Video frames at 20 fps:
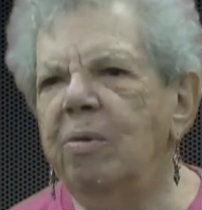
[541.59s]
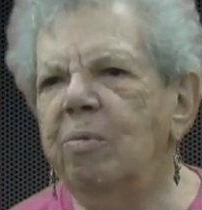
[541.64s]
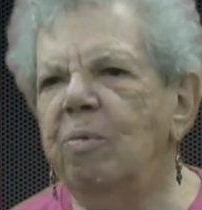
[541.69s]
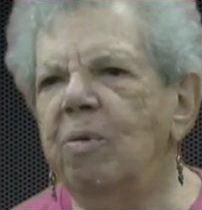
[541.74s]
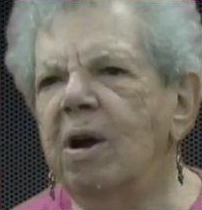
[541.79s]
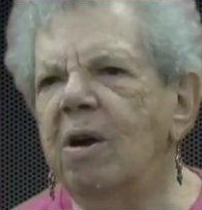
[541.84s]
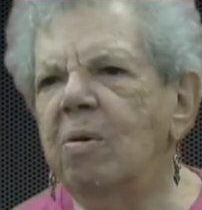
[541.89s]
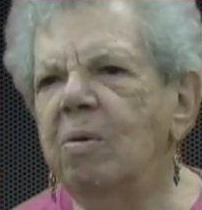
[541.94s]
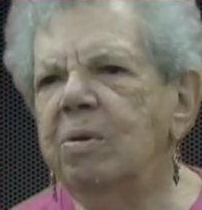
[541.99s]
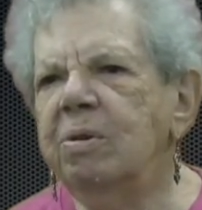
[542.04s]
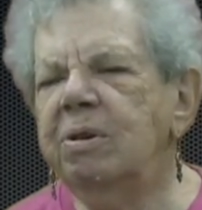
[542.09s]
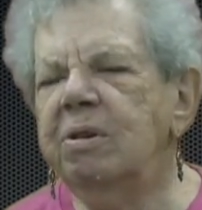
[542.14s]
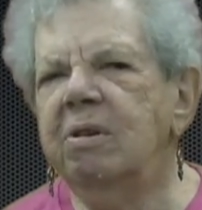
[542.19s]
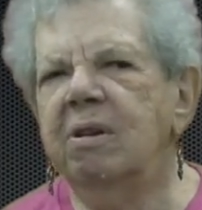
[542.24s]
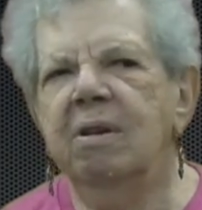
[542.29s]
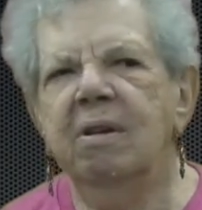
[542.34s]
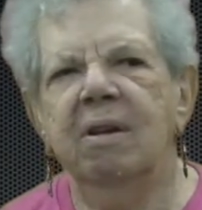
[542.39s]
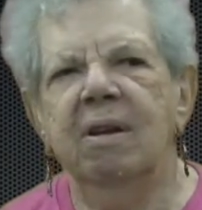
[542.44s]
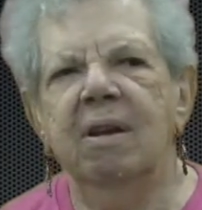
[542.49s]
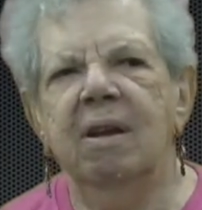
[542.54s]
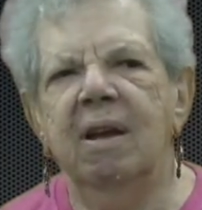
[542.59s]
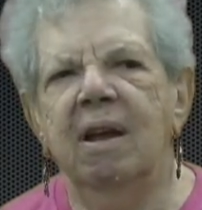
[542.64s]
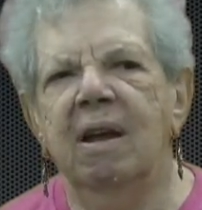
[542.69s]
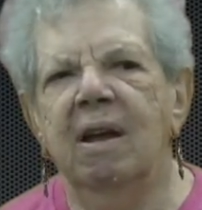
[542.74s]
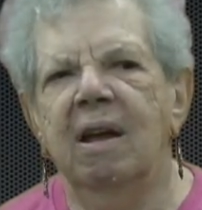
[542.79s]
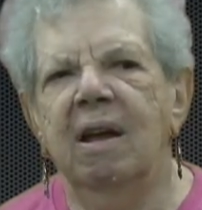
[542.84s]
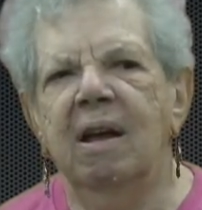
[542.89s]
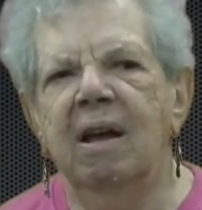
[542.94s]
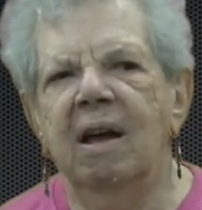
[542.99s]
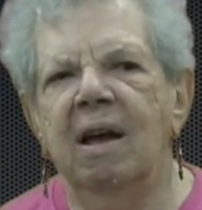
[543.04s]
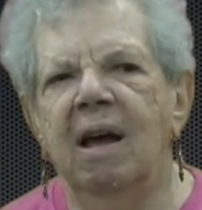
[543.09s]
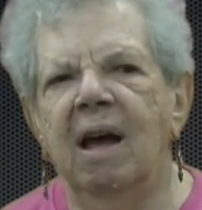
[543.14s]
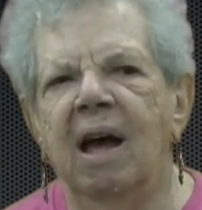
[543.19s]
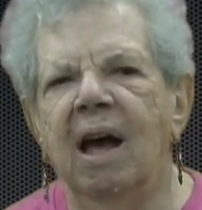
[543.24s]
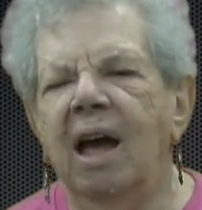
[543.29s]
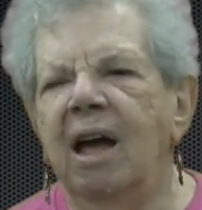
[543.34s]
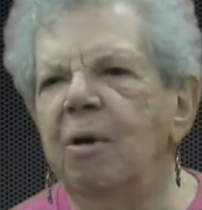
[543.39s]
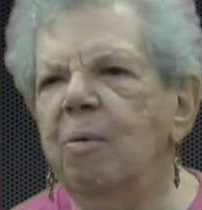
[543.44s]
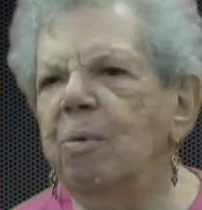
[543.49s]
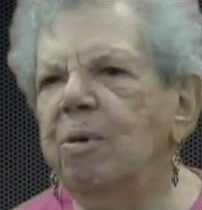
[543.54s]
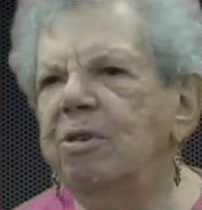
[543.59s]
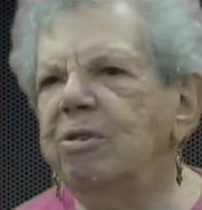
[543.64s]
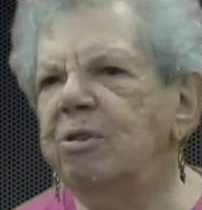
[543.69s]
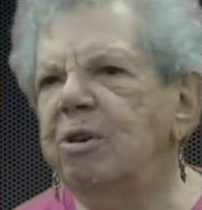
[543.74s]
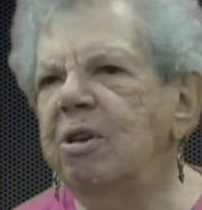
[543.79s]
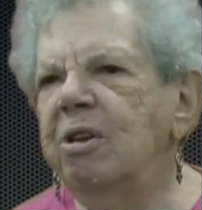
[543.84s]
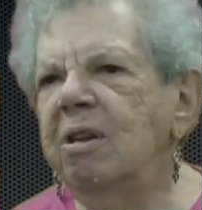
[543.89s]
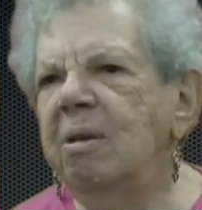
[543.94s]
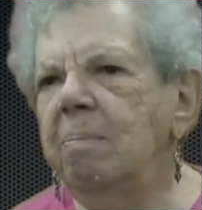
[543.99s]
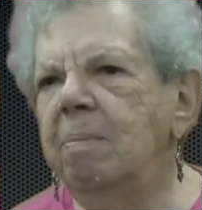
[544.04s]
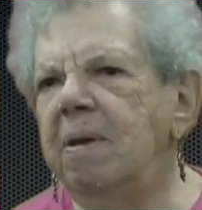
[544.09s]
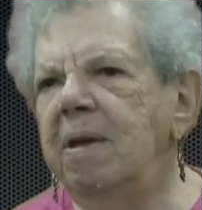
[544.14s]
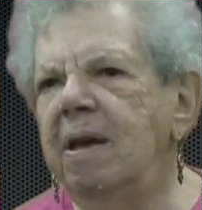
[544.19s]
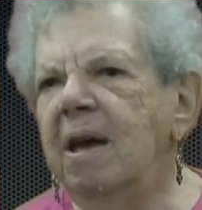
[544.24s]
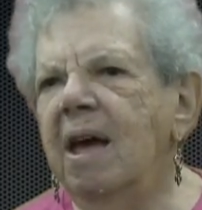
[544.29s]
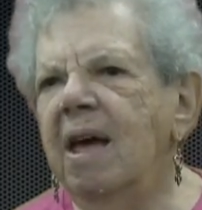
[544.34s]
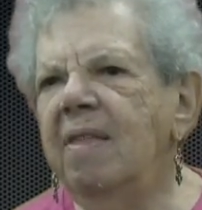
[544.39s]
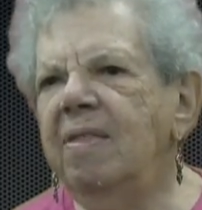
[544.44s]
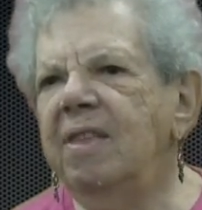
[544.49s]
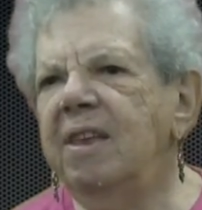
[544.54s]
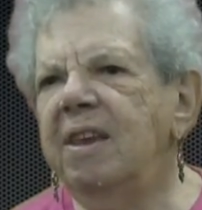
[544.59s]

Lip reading: route I was going to be on the